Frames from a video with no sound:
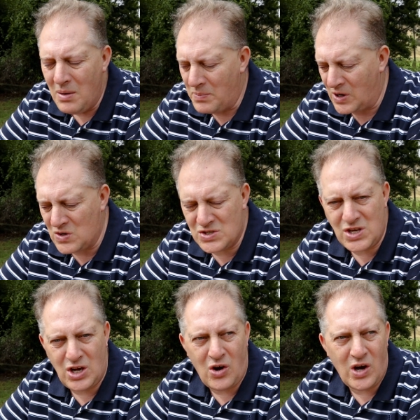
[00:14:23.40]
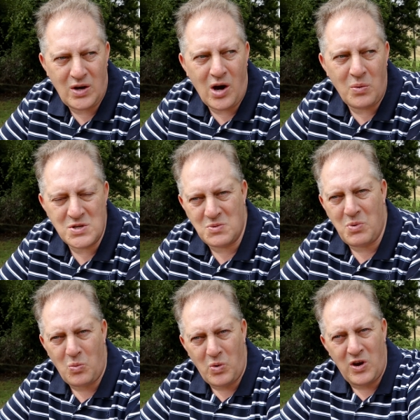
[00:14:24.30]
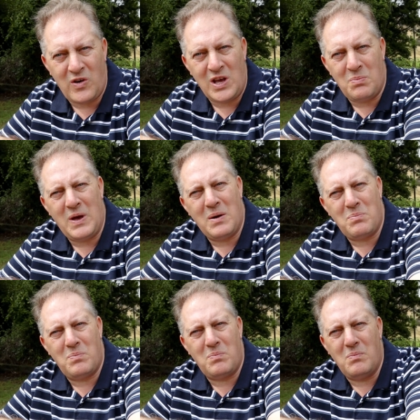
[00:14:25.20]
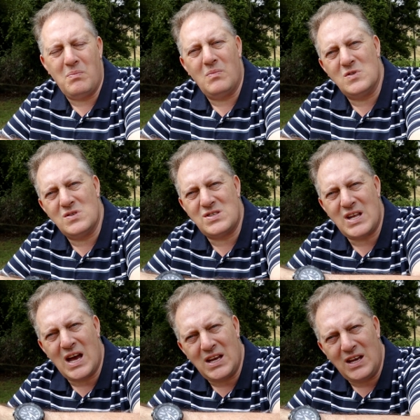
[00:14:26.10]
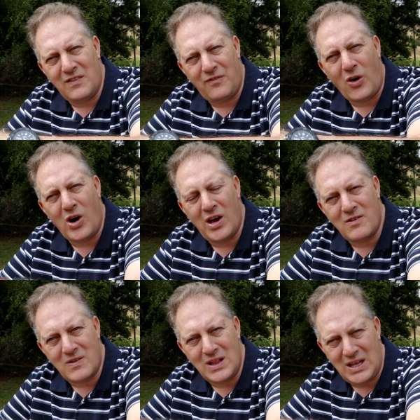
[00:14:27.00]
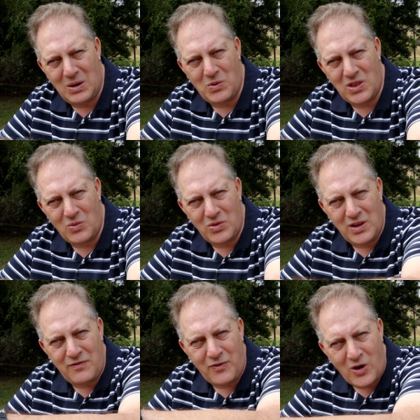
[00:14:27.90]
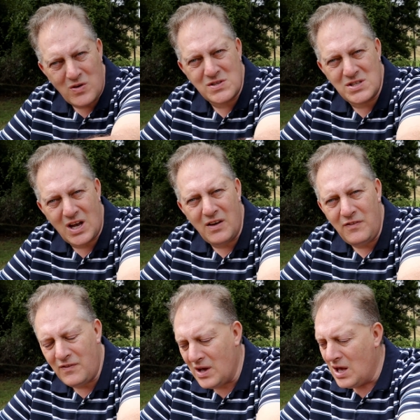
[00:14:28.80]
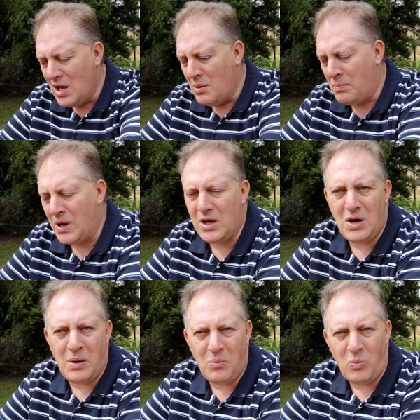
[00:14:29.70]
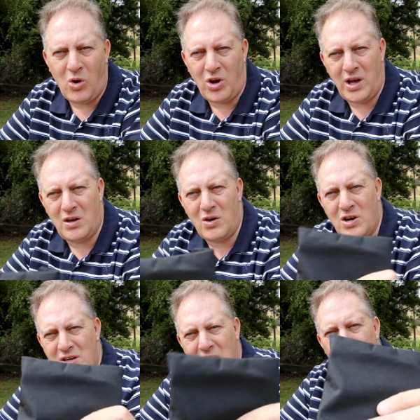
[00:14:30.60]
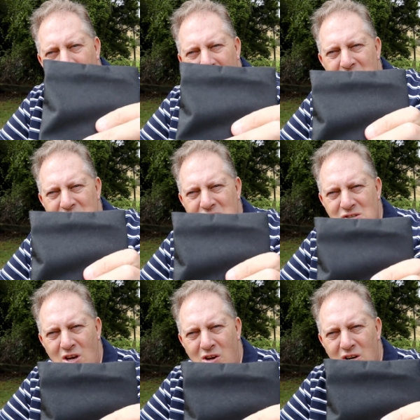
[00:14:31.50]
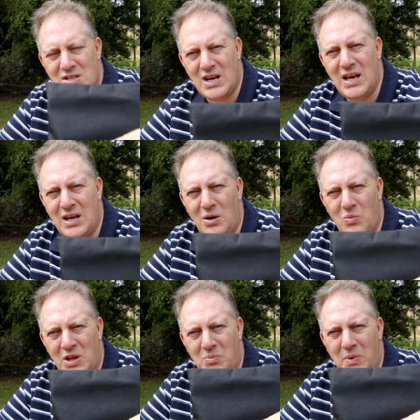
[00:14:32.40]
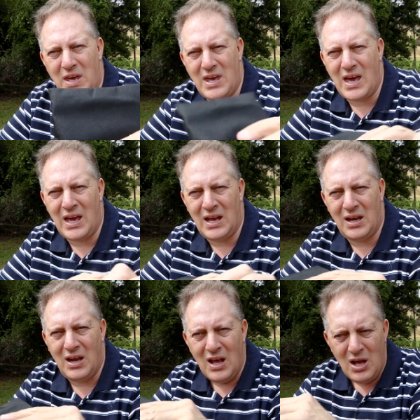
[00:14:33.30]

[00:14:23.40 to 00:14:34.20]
because, you know, I was a bit wary about starting a fire in there with all the forest stuff. But what I could have done with this is I could have taken it with me and